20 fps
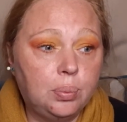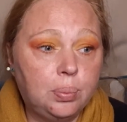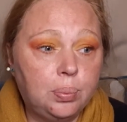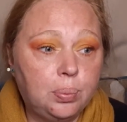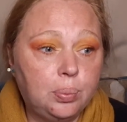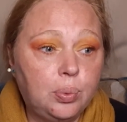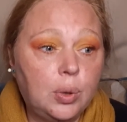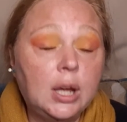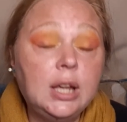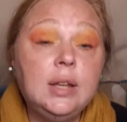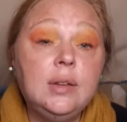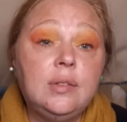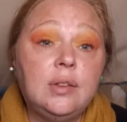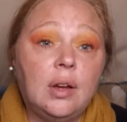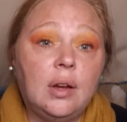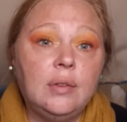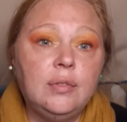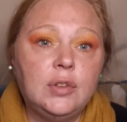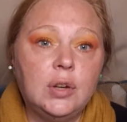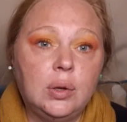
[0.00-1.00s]
Ways
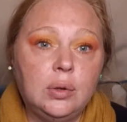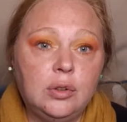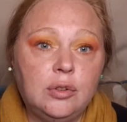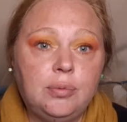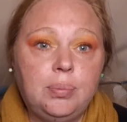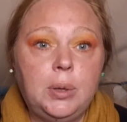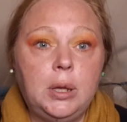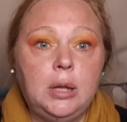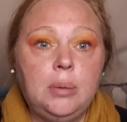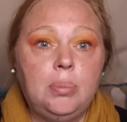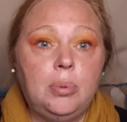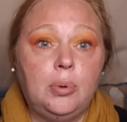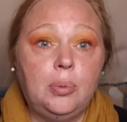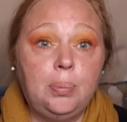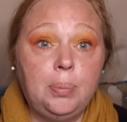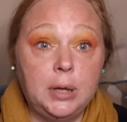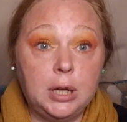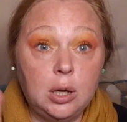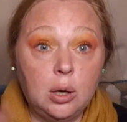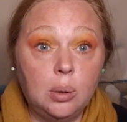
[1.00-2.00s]
I've known of people
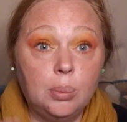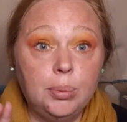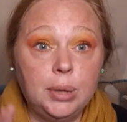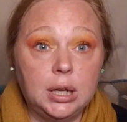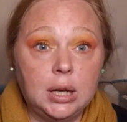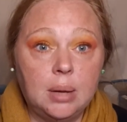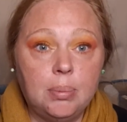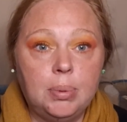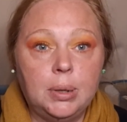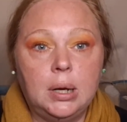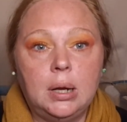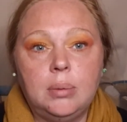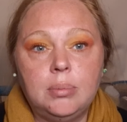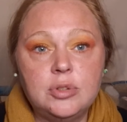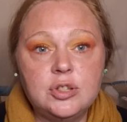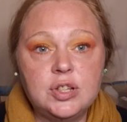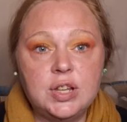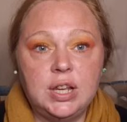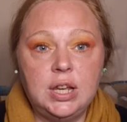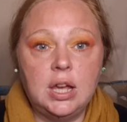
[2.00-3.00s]
becoming
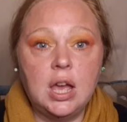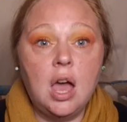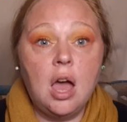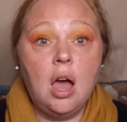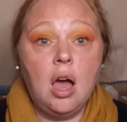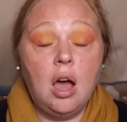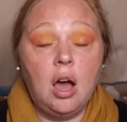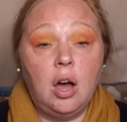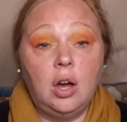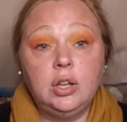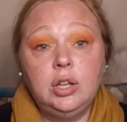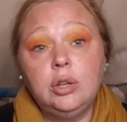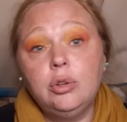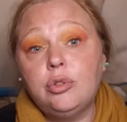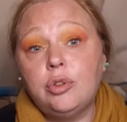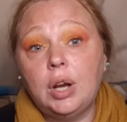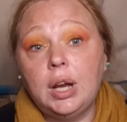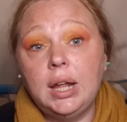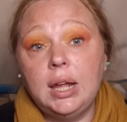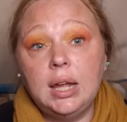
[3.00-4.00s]
epilepsy are
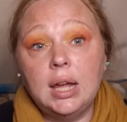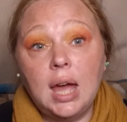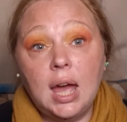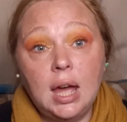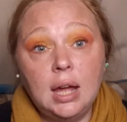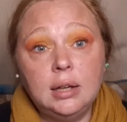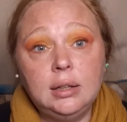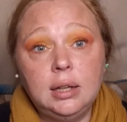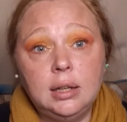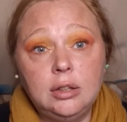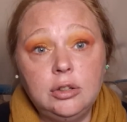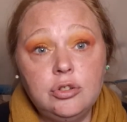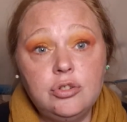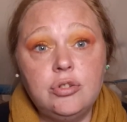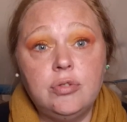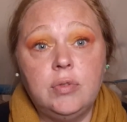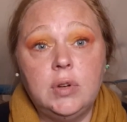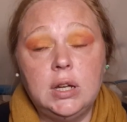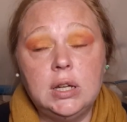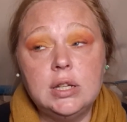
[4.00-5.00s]
usually head
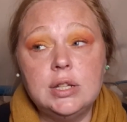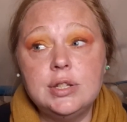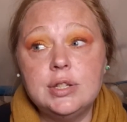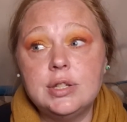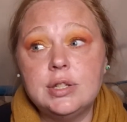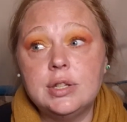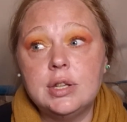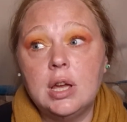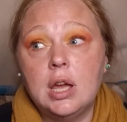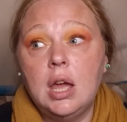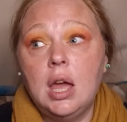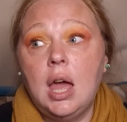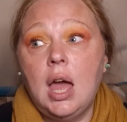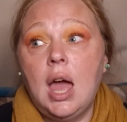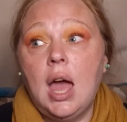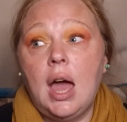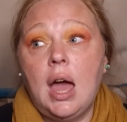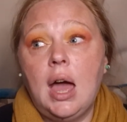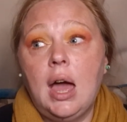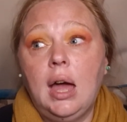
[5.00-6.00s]
injuries,
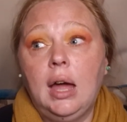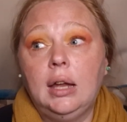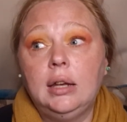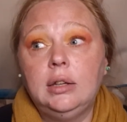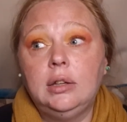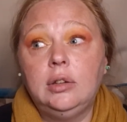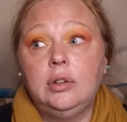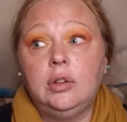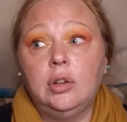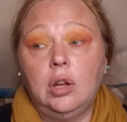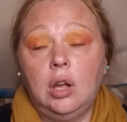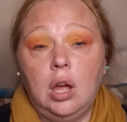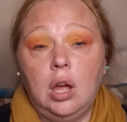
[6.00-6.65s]
and